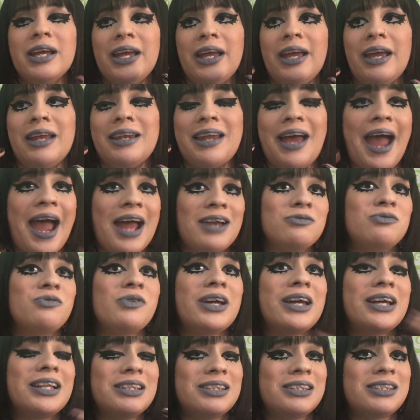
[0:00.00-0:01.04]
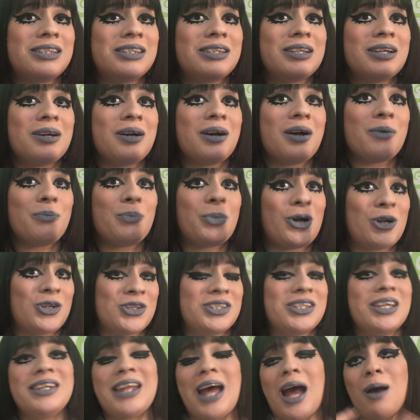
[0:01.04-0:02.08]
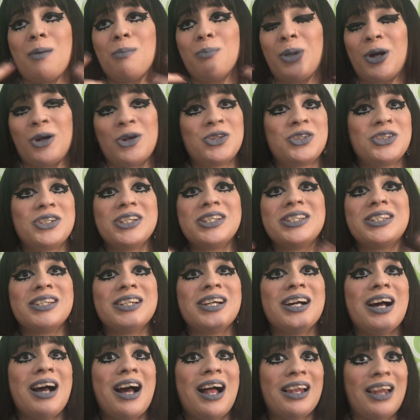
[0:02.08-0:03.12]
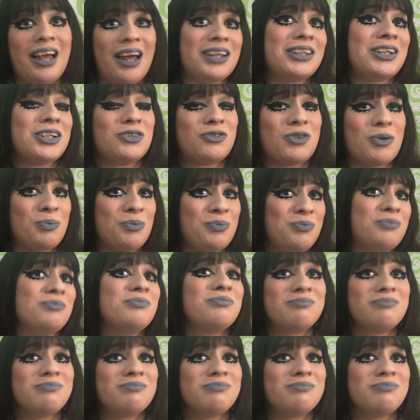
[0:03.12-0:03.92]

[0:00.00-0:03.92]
an Advent person that purchase a lot of things from